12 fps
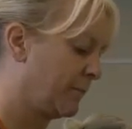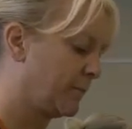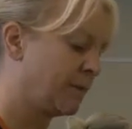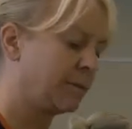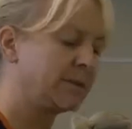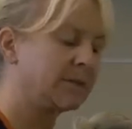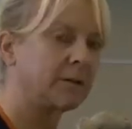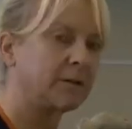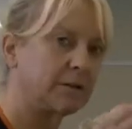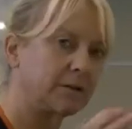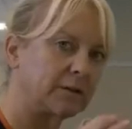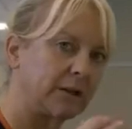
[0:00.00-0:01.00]
So I'm just going
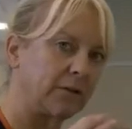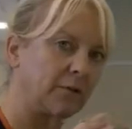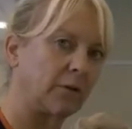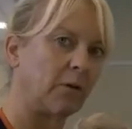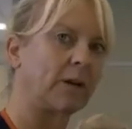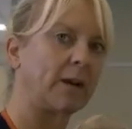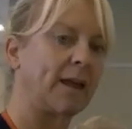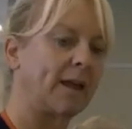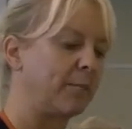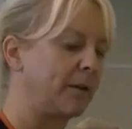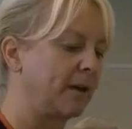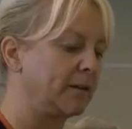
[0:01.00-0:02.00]
to get the roller
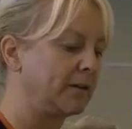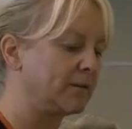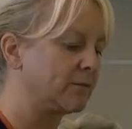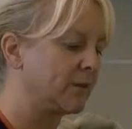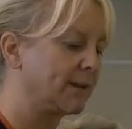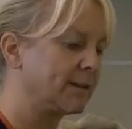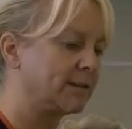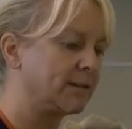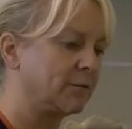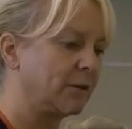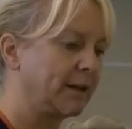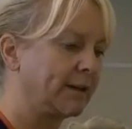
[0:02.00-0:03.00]
clamp and just release
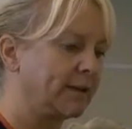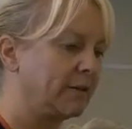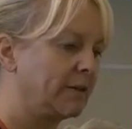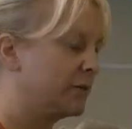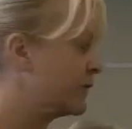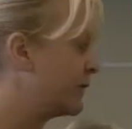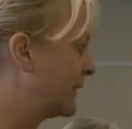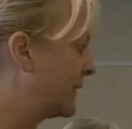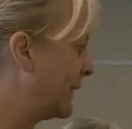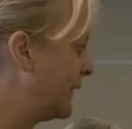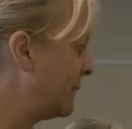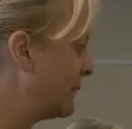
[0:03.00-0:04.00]
it really
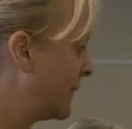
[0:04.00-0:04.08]
gently,